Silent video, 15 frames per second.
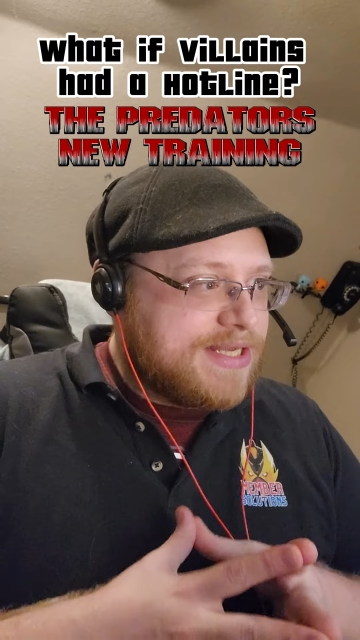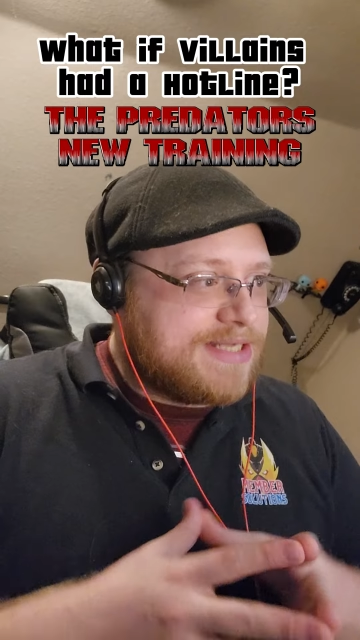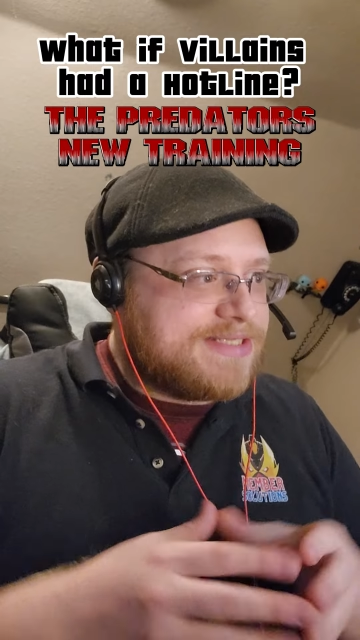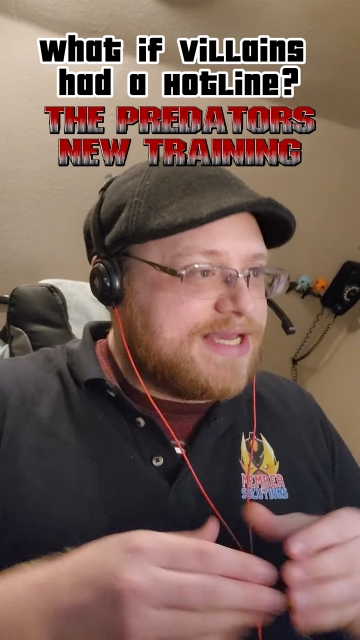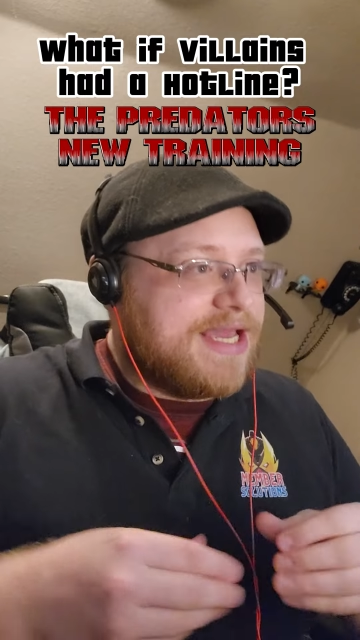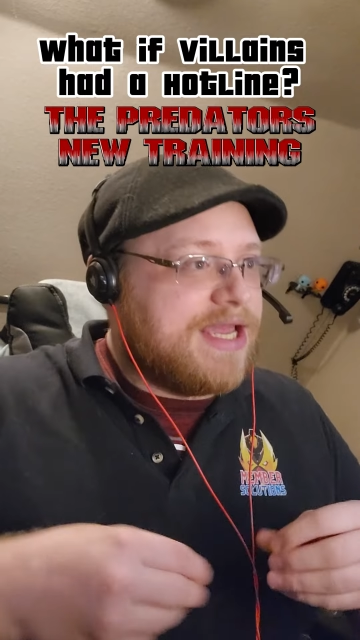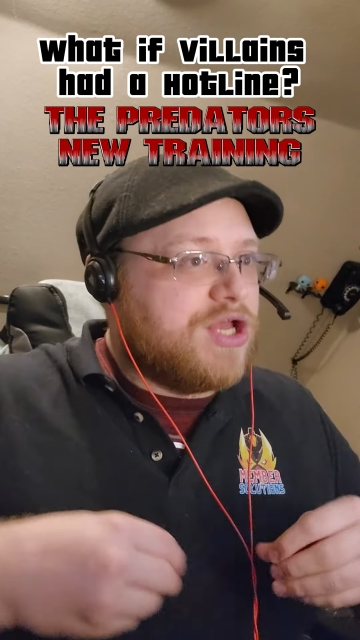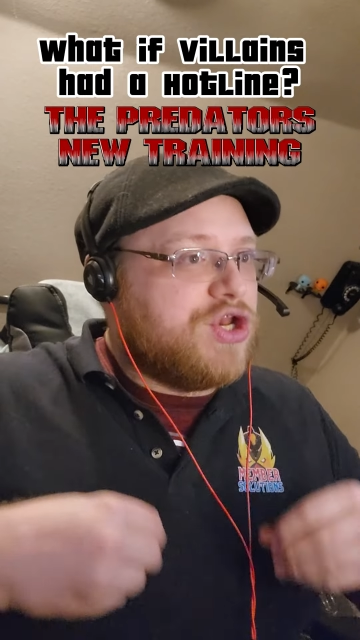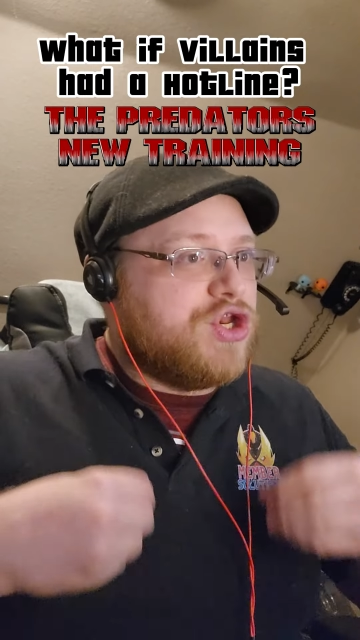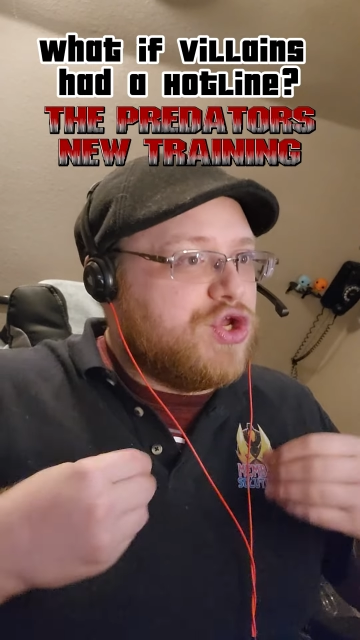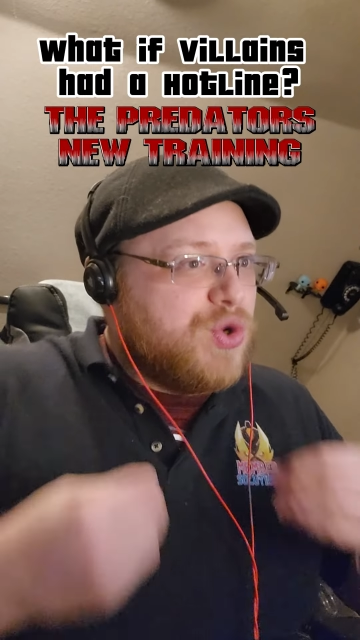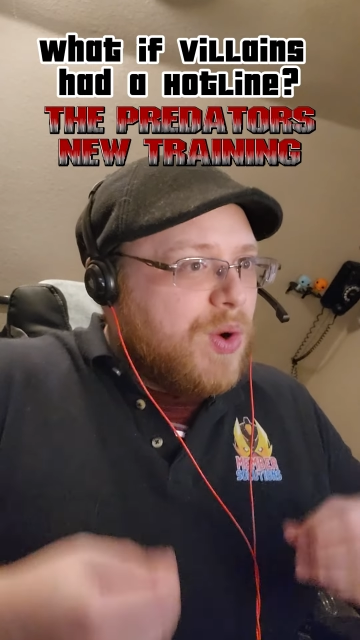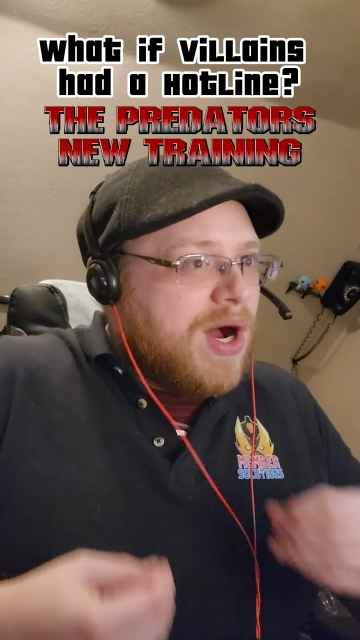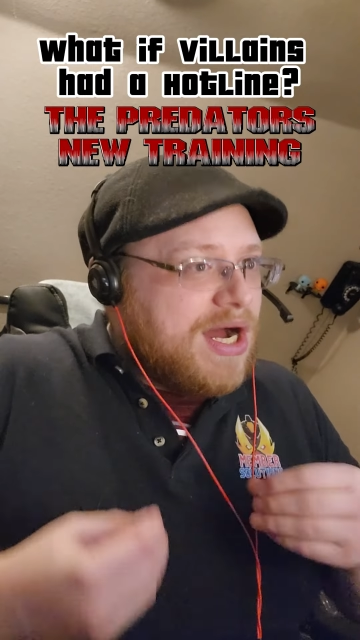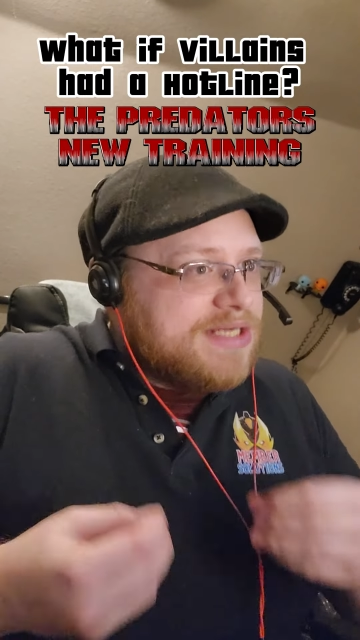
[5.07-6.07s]
to take a
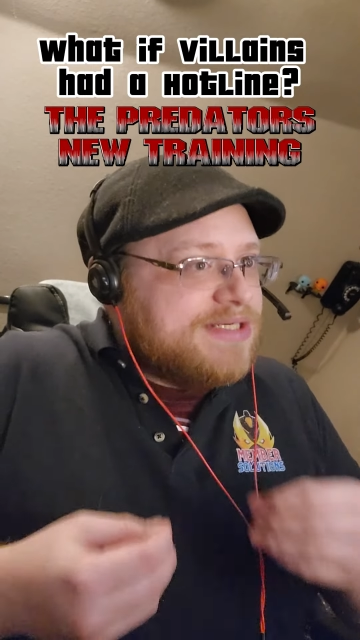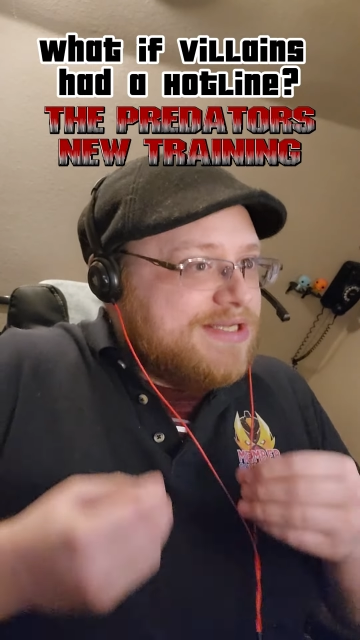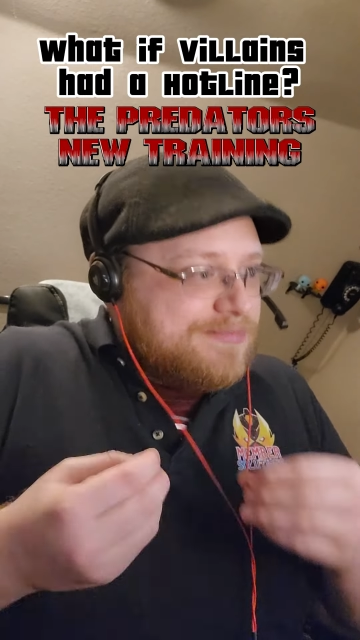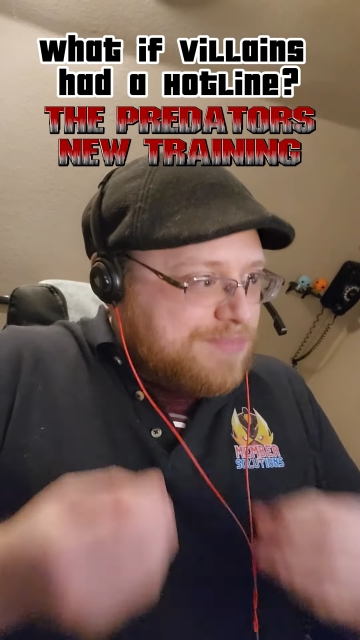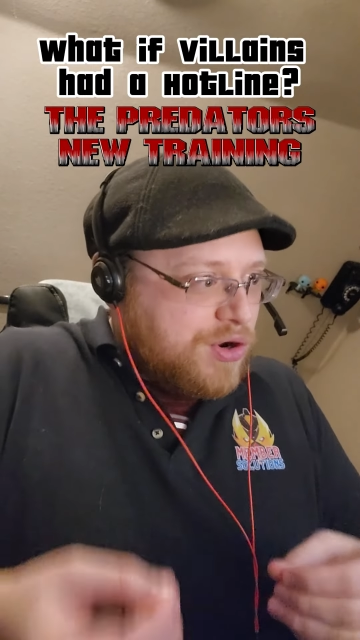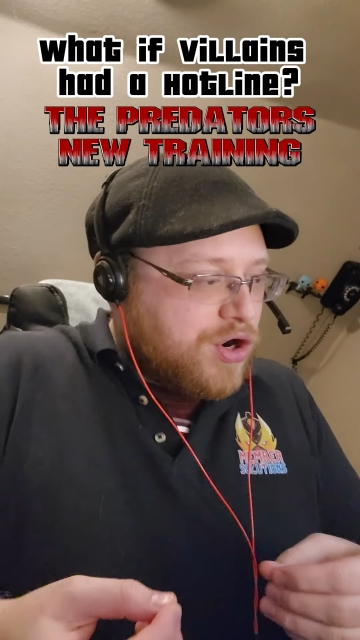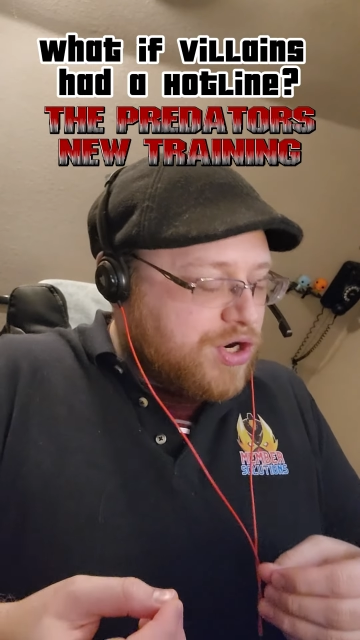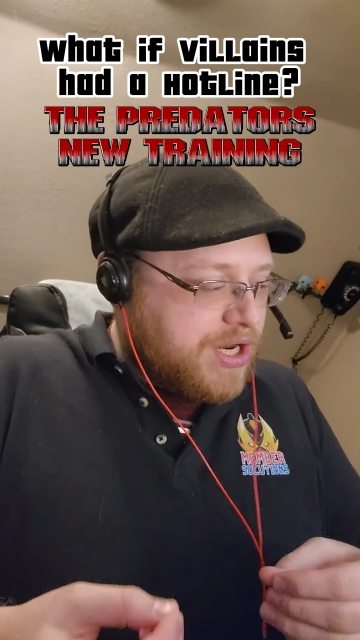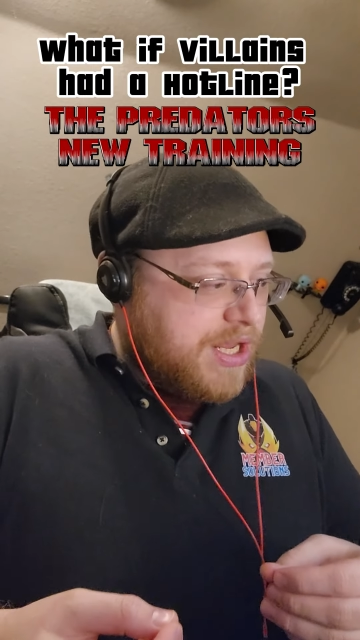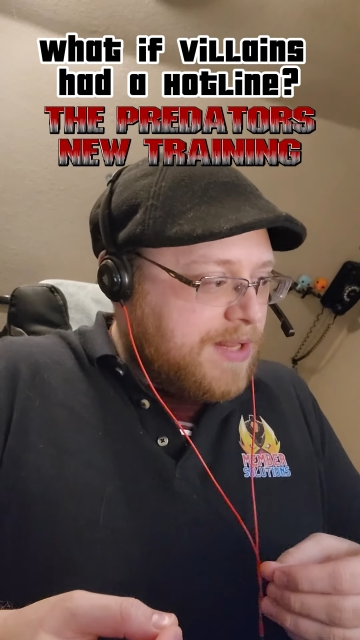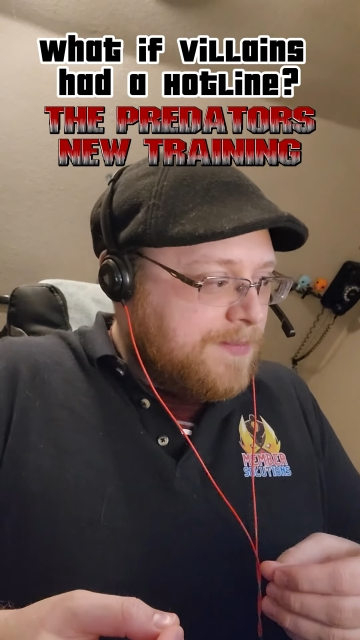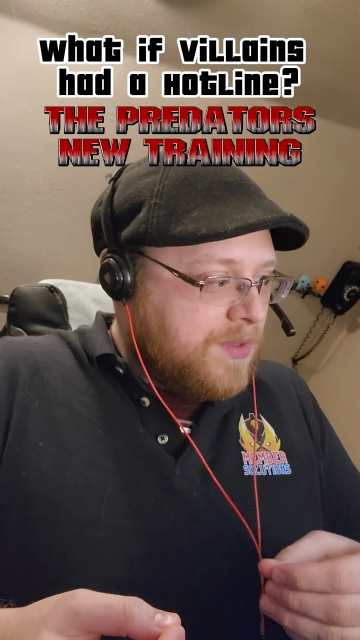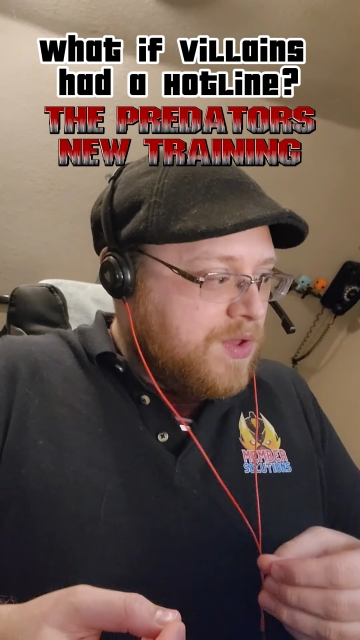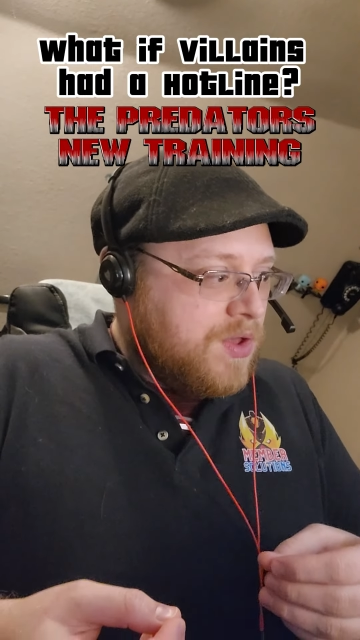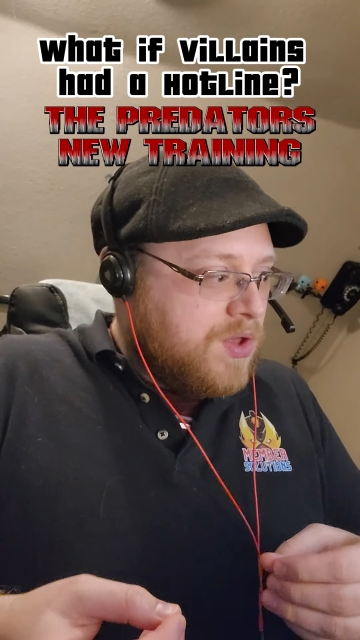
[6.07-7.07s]
new hunting party